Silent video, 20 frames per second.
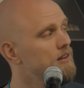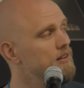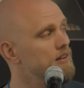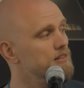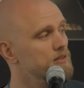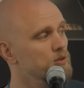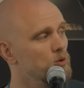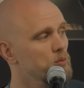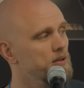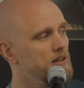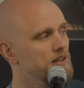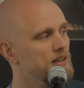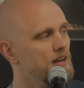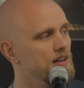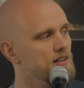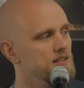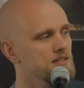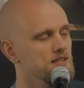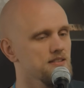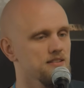Like, nobody
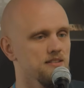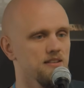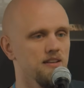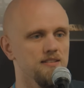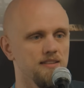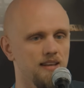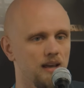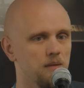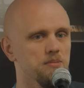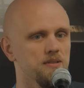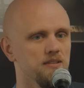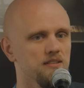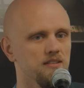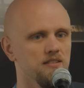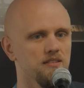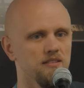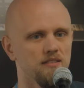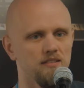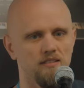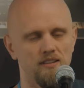has
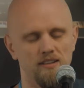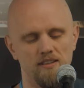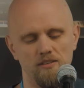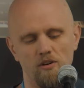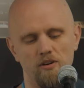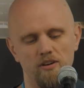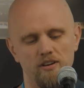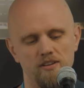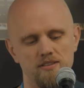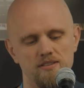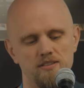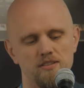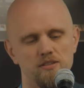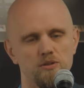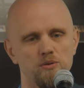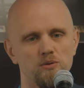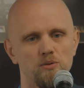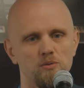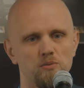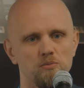attempted in earnest
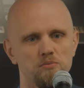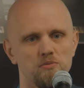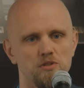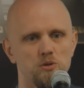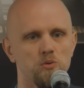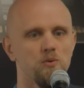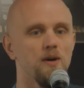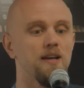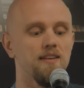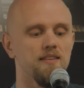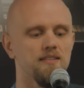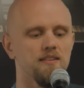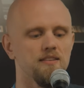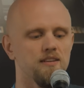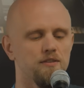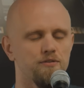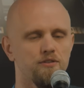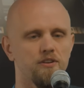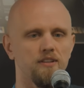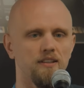to do anything
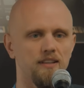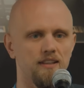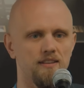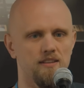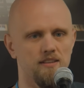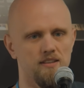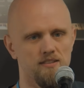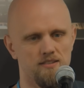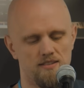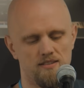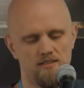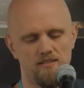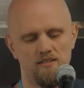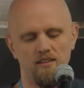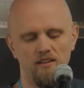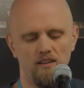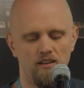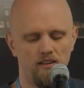differently than this.